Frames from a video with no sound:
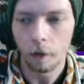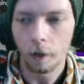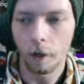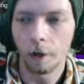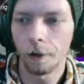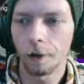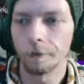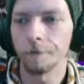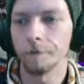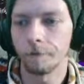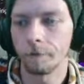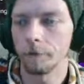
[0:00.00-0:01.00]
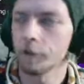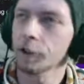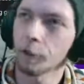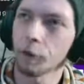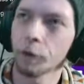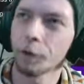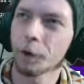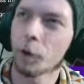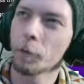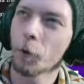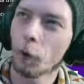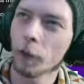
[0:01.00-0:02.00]
so it'll flow
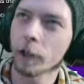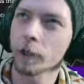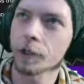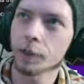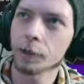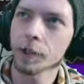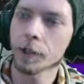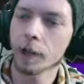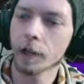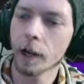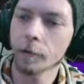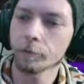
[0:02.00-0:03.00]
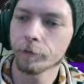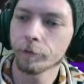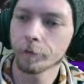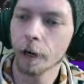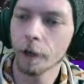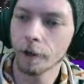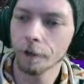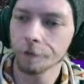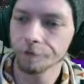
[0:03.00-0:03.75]
more like a Souls-like game, kind of.